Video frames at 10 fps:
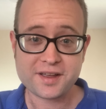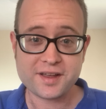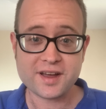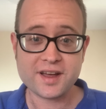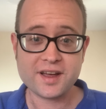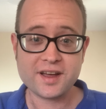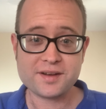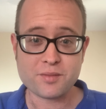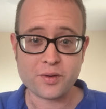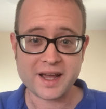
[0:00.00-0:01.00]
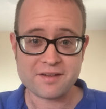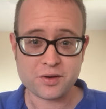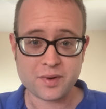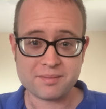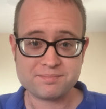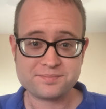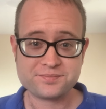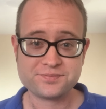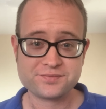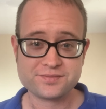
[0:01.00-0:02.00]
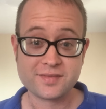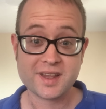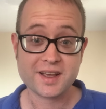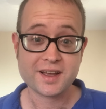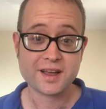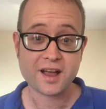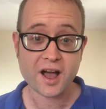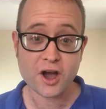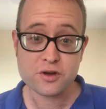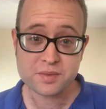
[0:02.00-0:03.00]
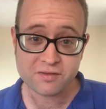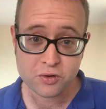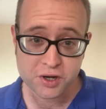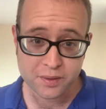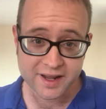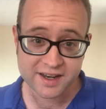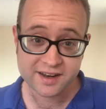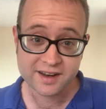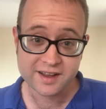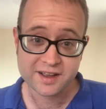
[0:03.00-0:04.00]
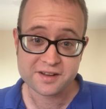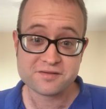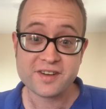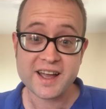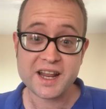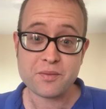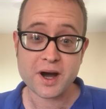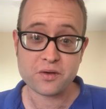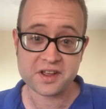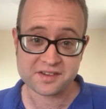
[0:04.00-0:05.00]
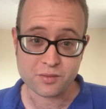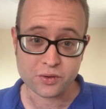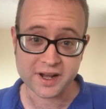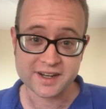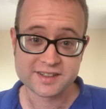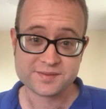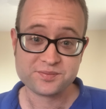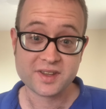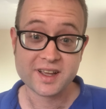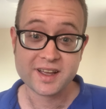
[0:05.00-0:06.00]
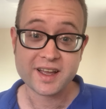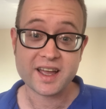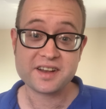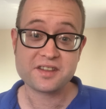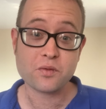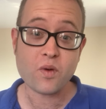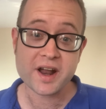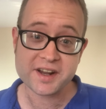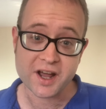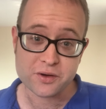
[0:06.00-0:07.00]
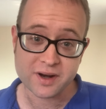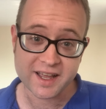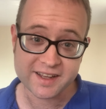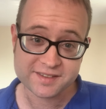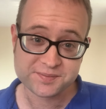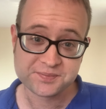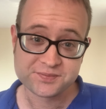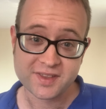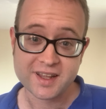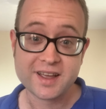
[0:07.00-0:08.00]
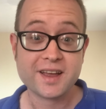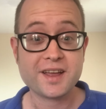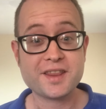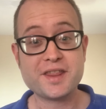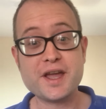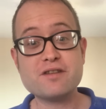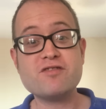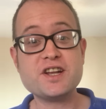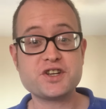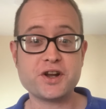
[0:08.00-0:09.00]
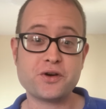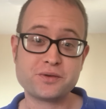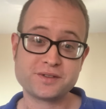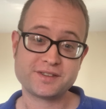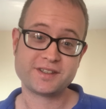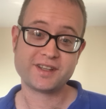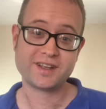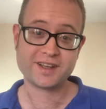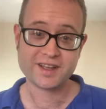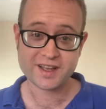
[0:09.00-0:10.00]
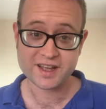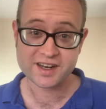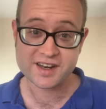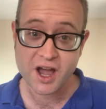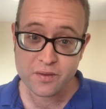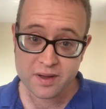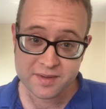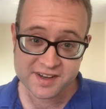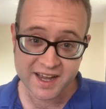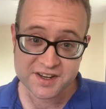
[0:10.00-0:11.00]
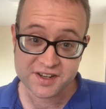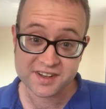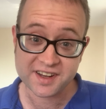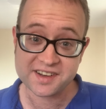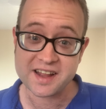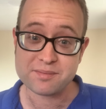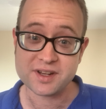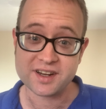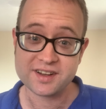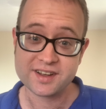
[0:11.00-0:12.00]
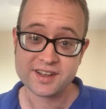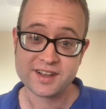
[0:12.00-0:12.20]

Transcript: Good morning, everyone. Hope you're all doing really well this morning. It's the one and only, the original, no imitations accepted,